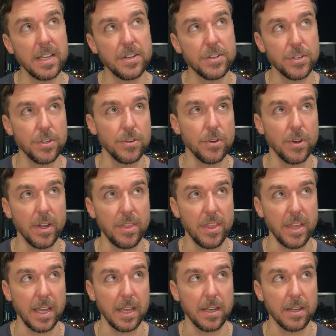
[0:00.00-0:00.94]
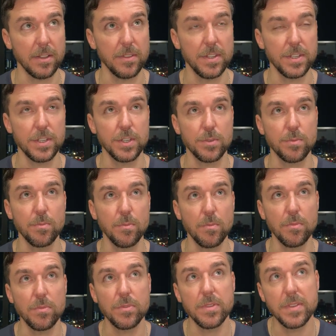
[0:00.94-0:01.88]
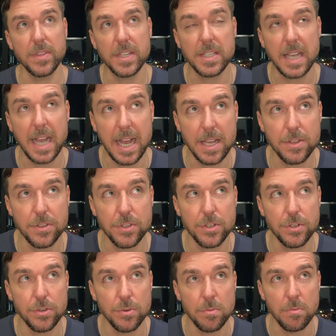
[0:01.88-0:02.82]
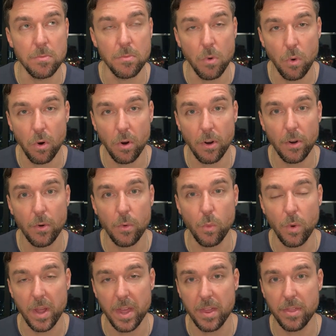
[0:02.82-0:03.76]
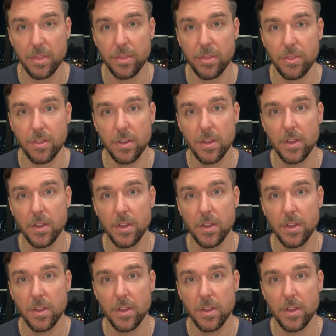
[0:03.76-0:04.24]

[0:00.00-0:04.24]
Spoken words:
too, I think this has to do more with